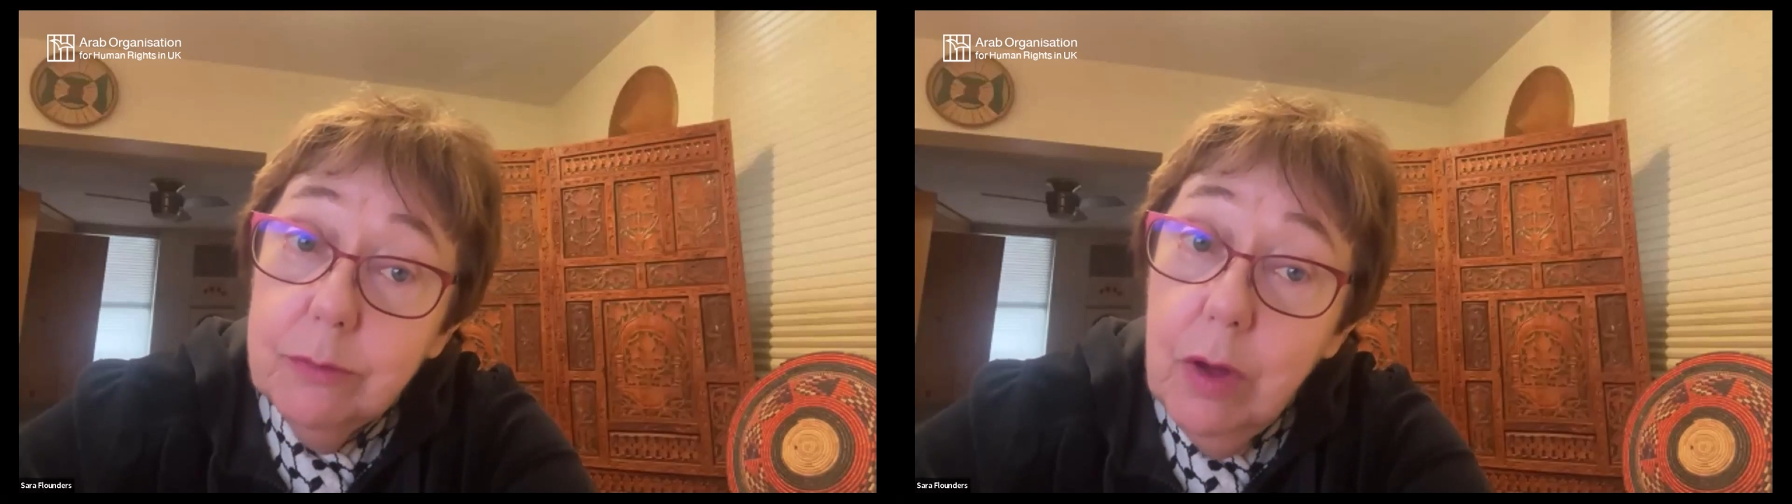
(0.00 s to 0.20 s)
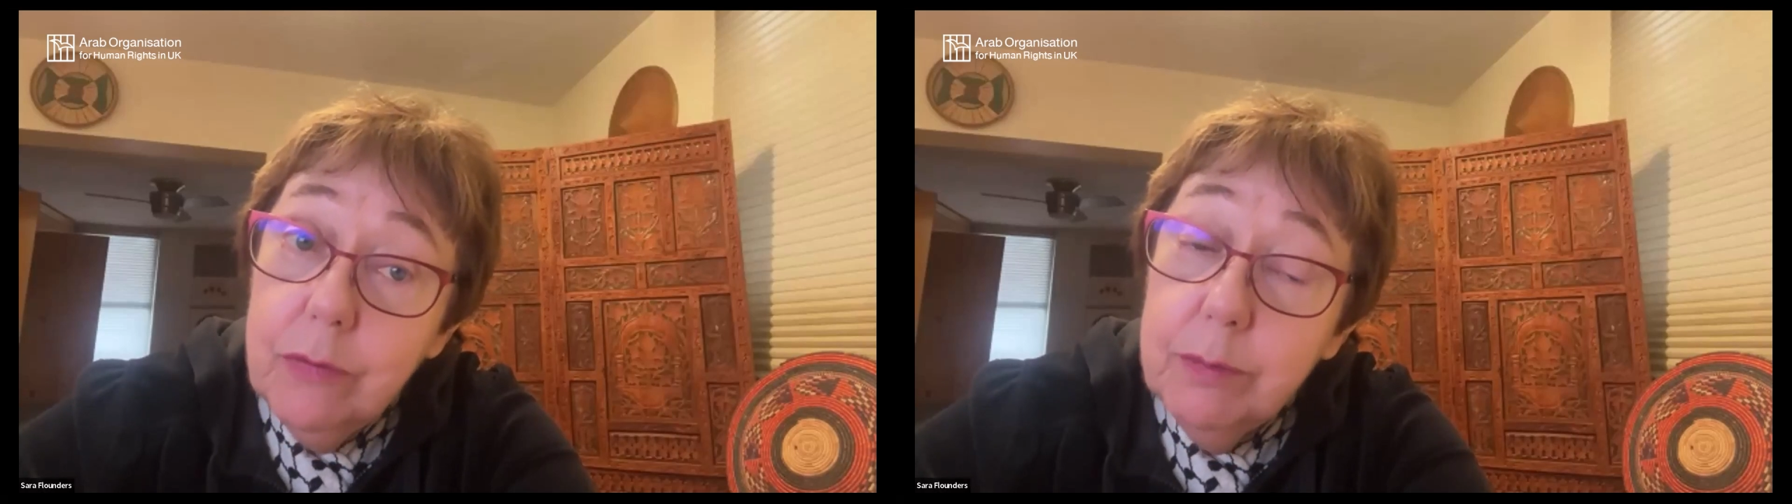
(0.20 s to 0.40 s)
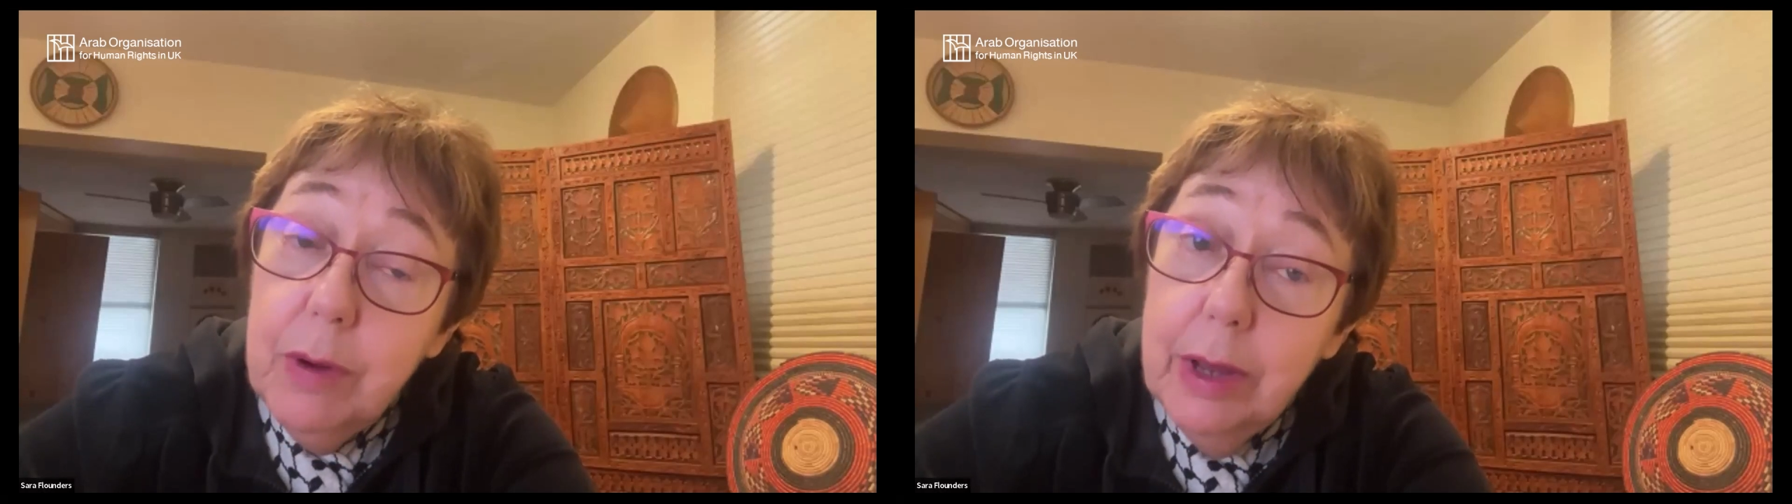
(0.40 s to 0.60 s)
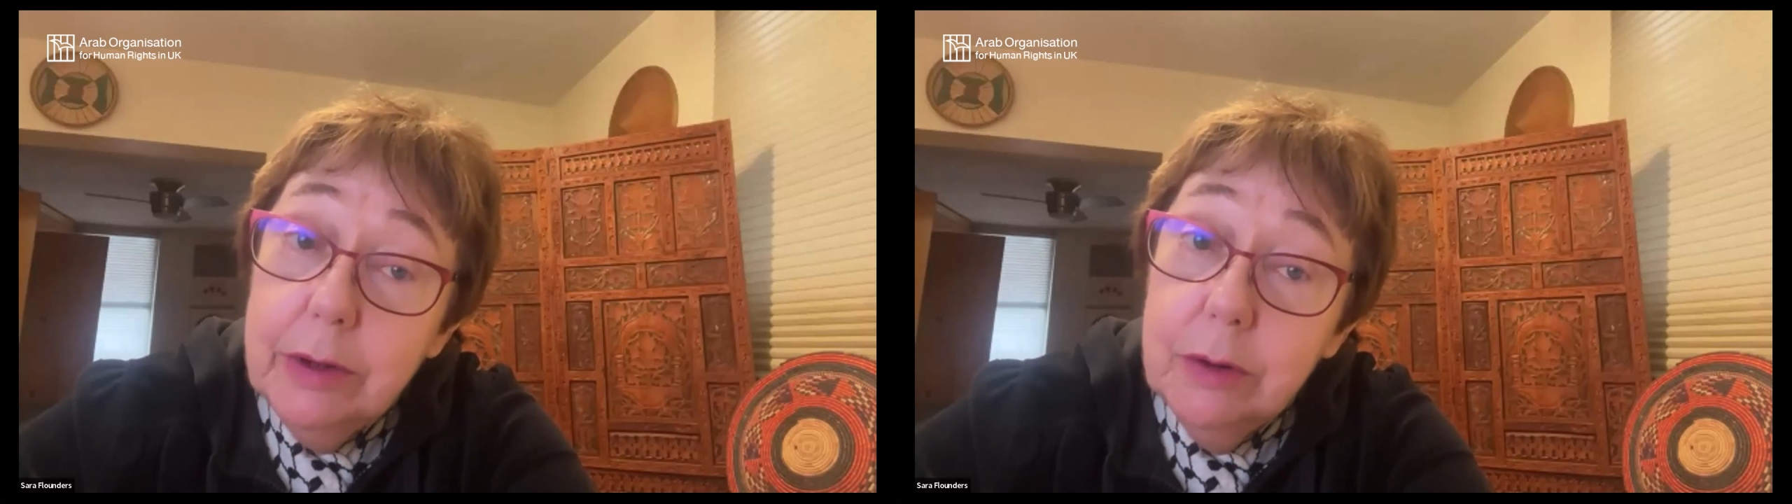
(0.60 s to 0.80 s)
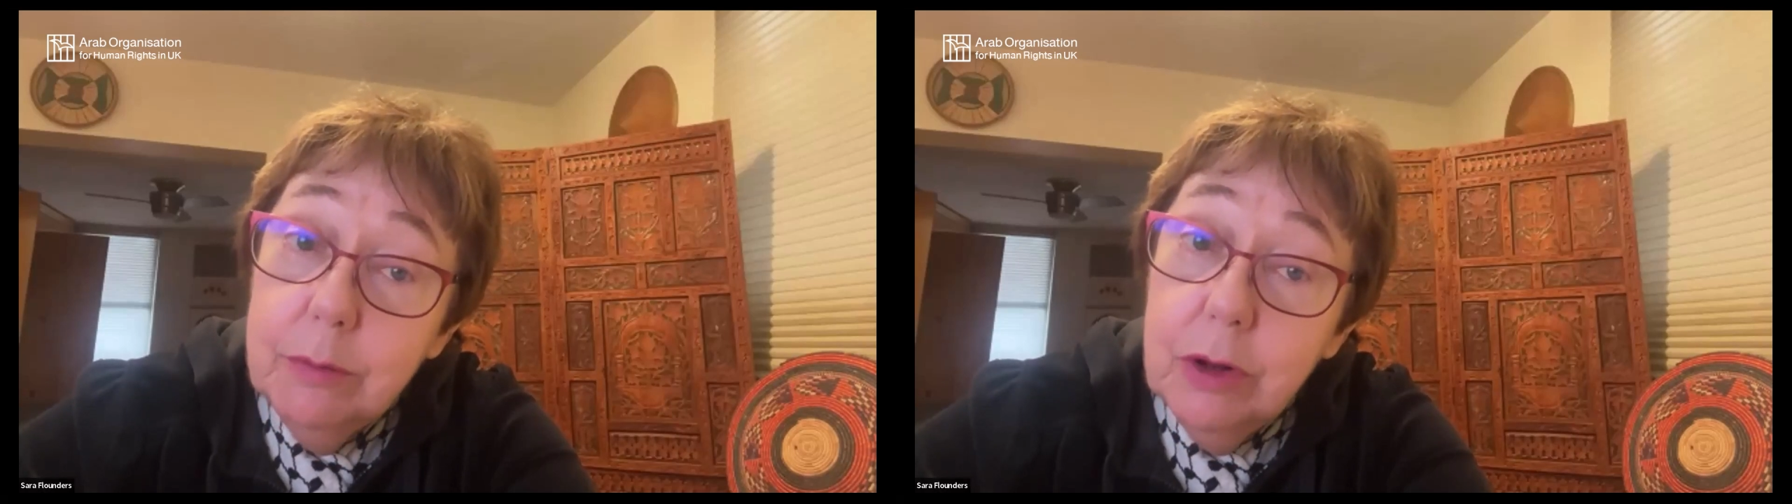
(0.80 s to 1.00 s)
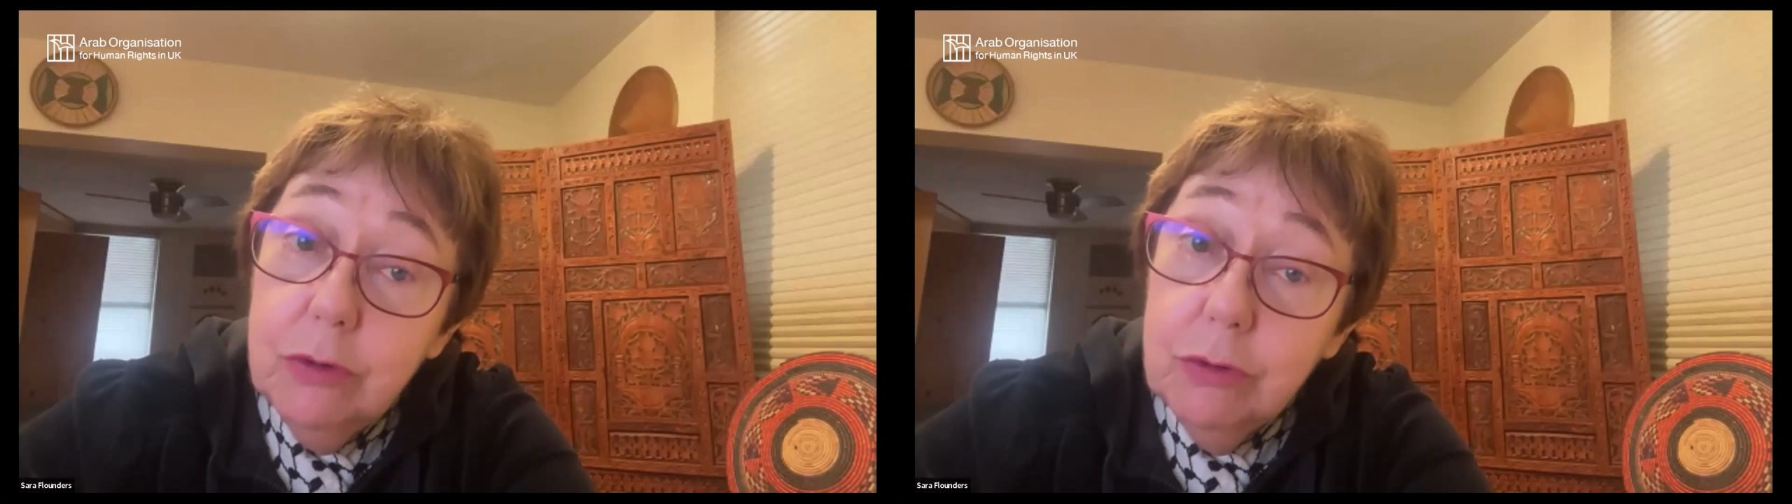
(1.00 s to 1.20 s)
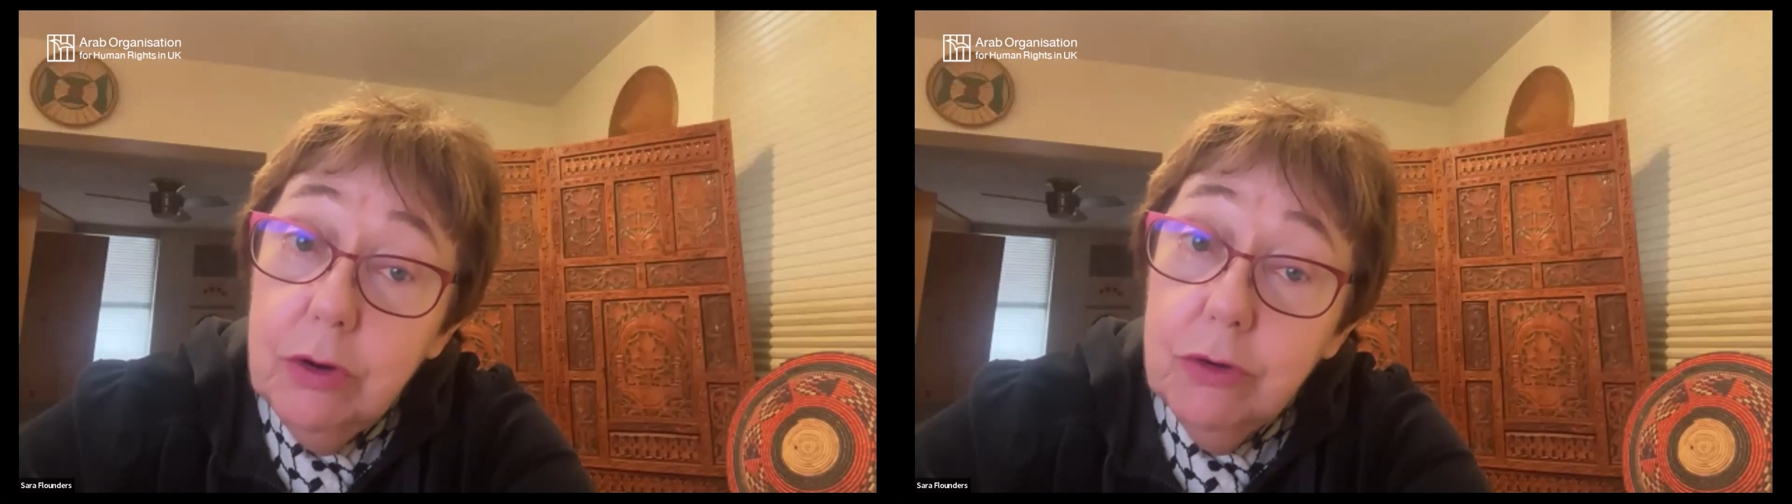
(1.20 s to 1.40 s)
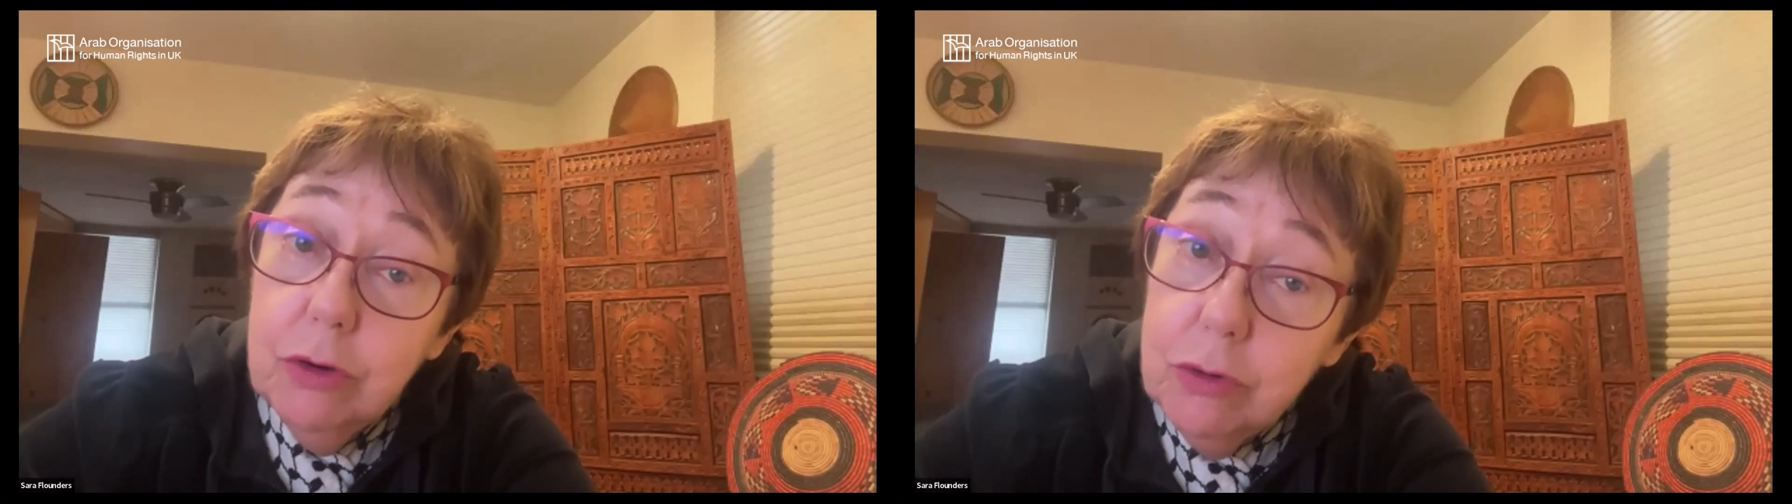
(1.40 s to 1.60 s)
of the Biden
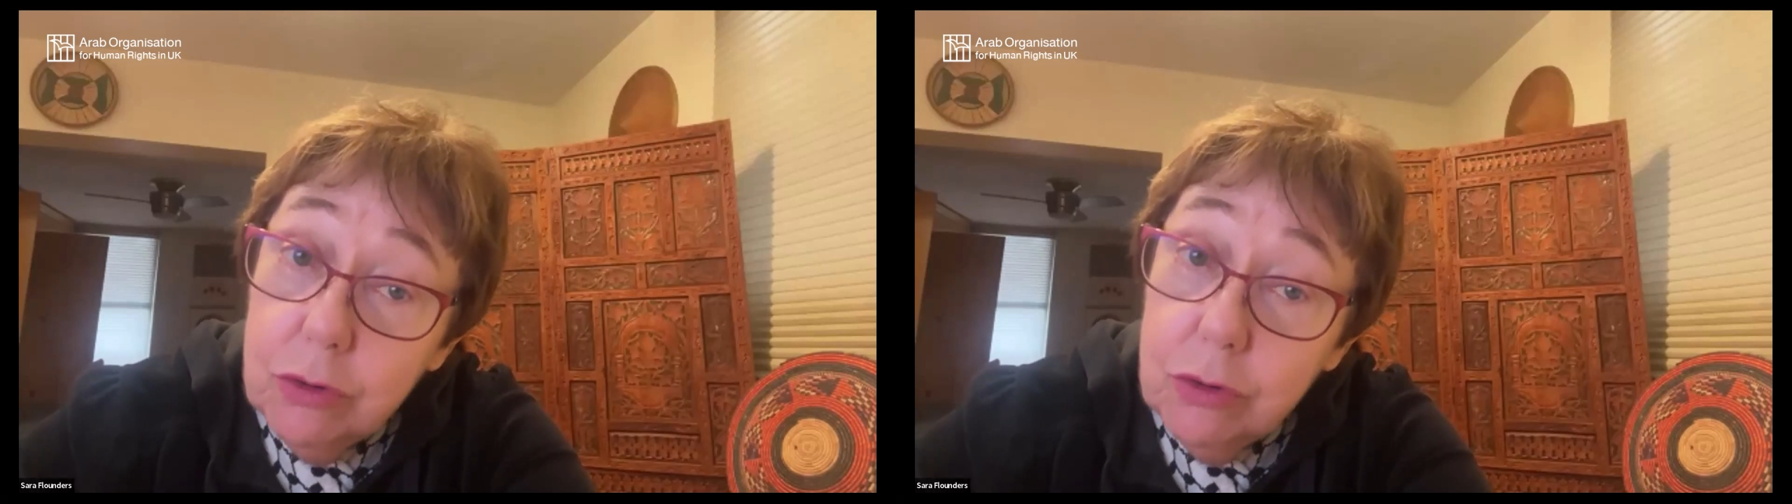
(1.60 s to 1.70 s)
administration